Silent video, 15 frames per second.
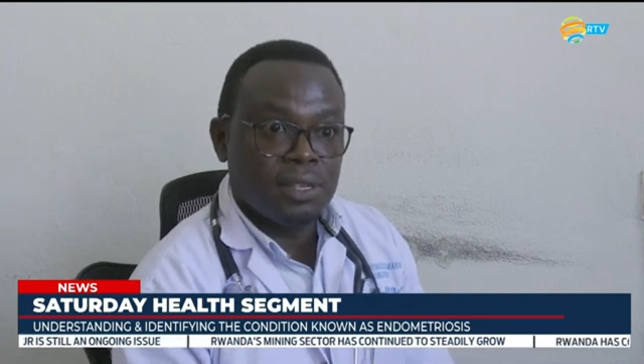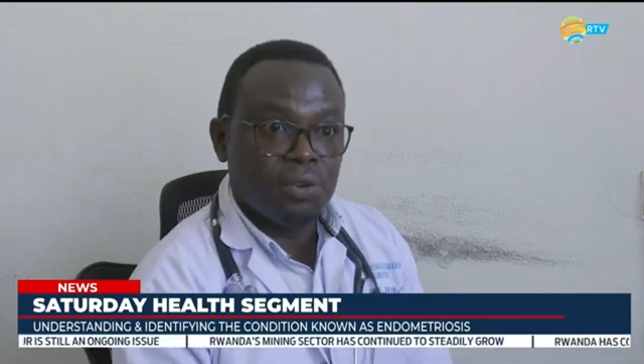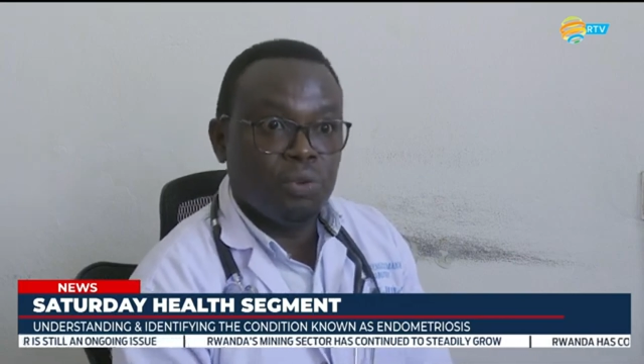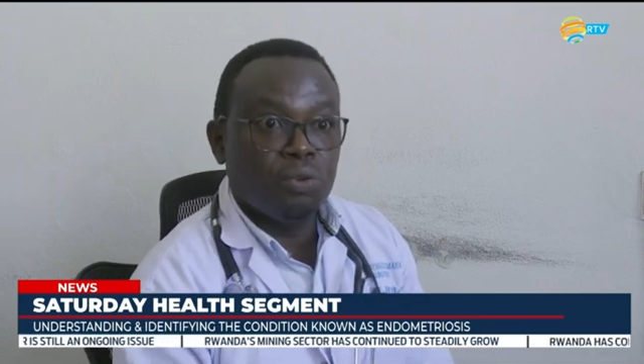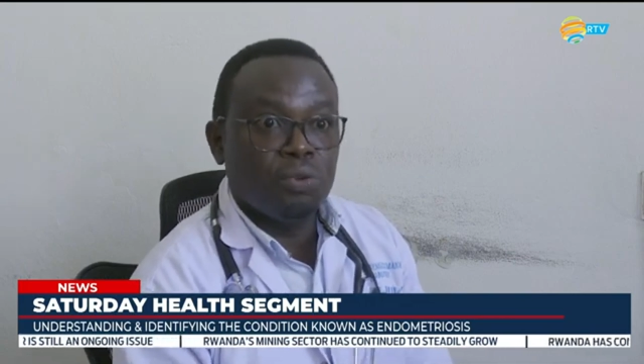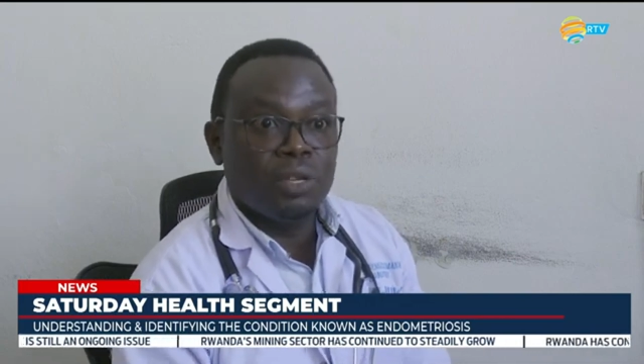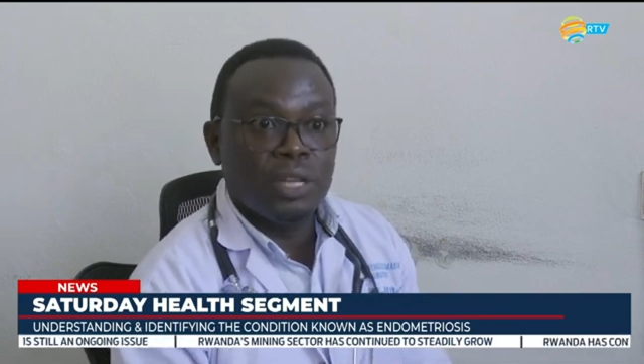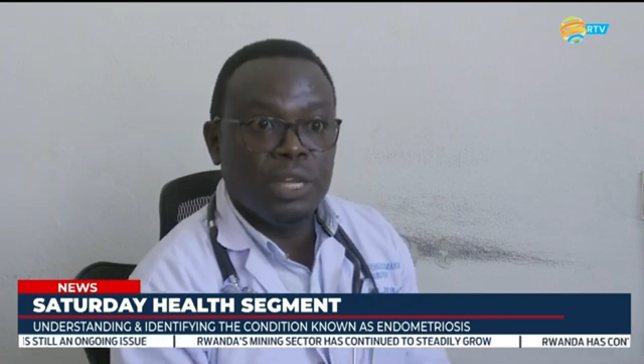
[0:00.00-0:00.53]

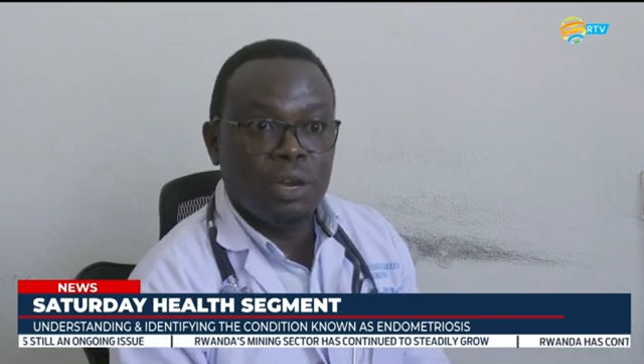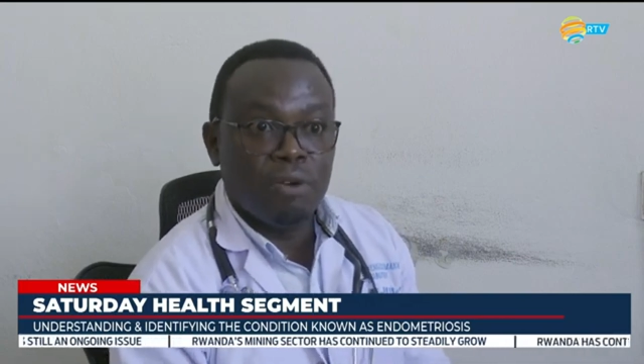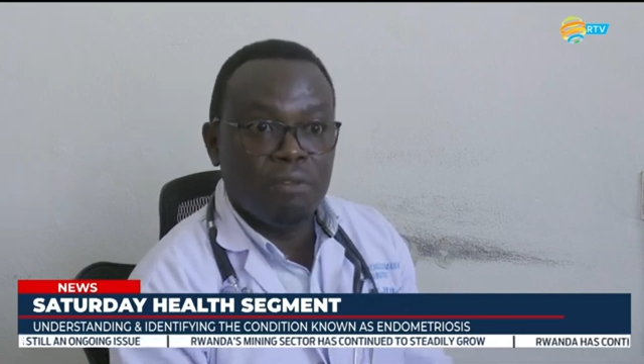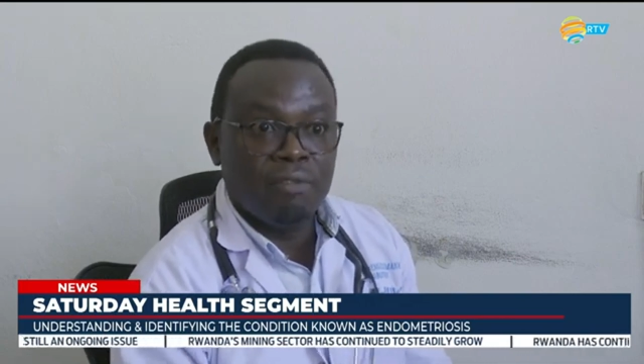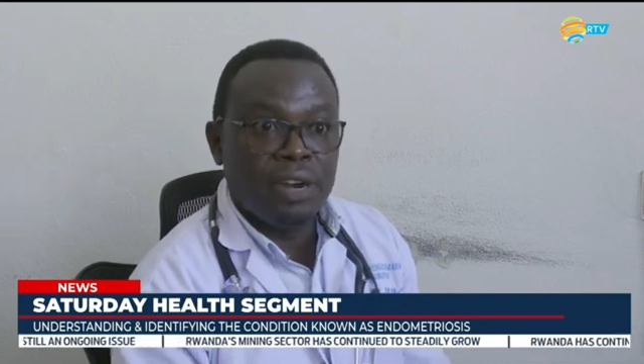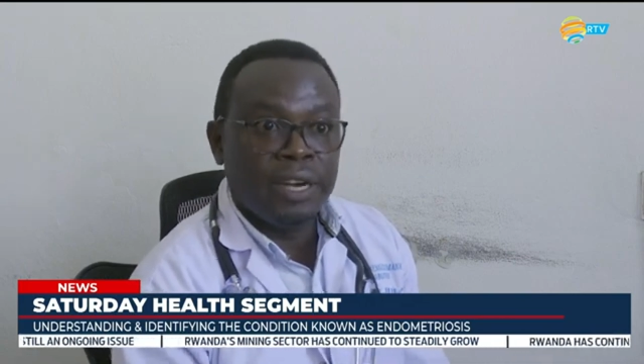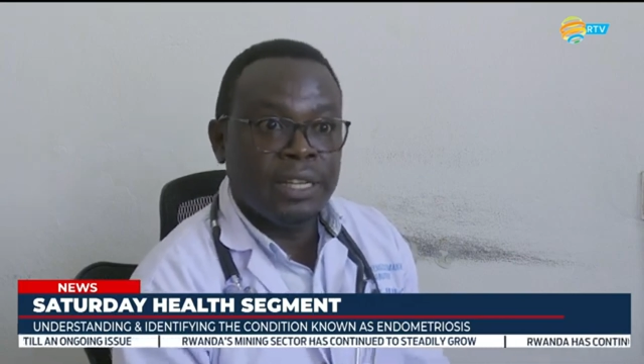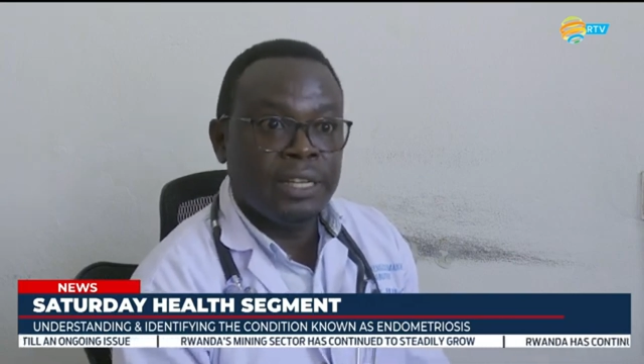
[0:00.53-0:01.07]
including
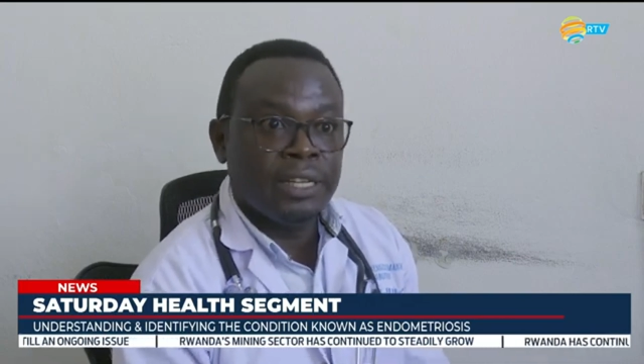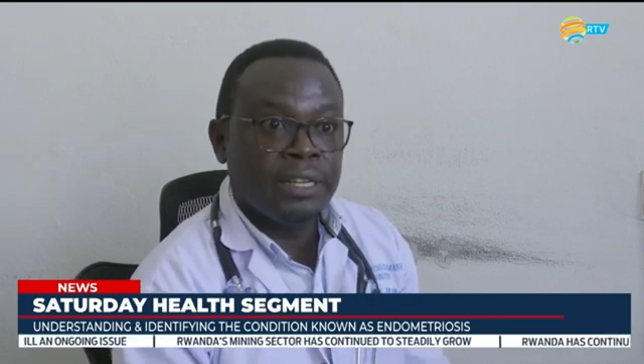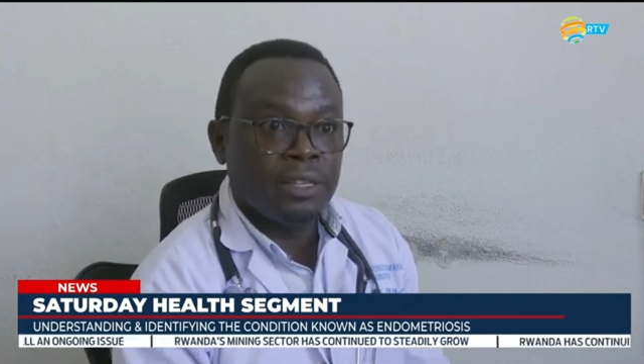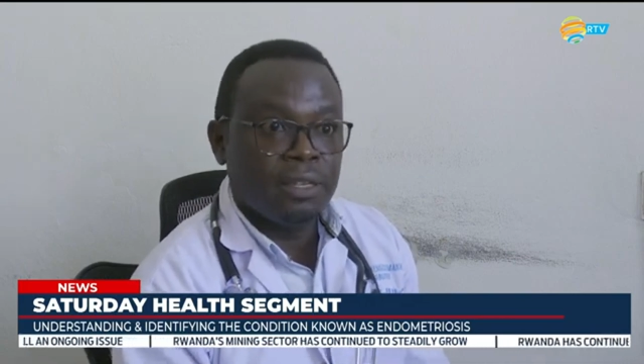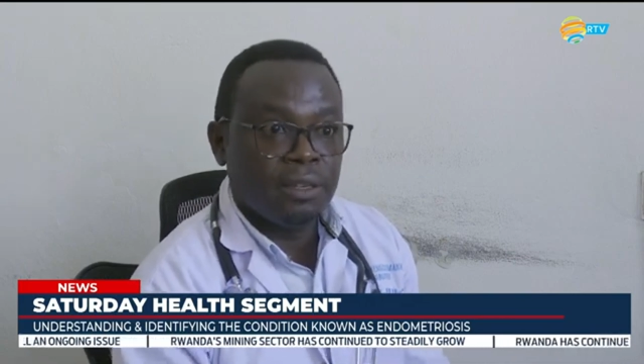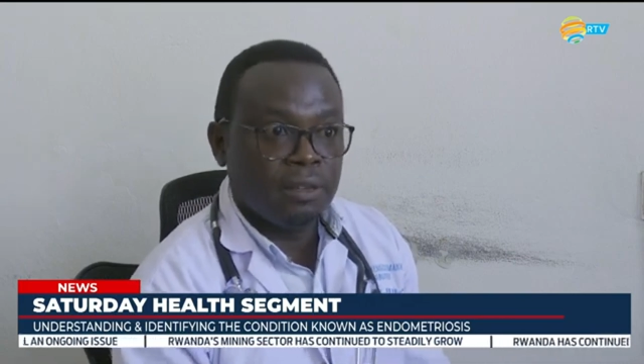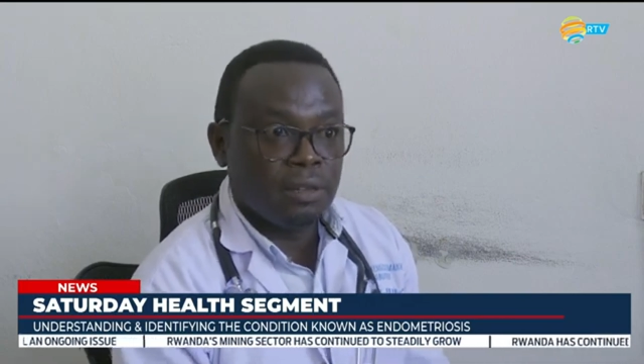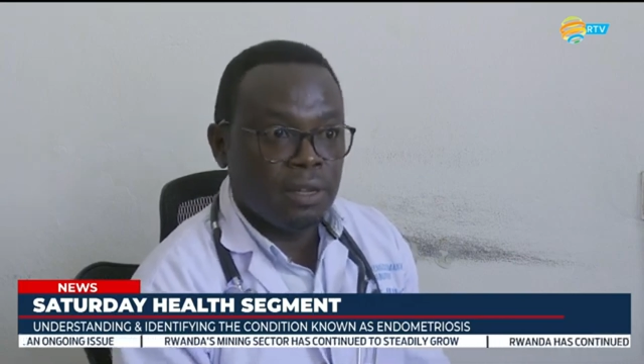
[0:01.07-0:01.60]
ovary,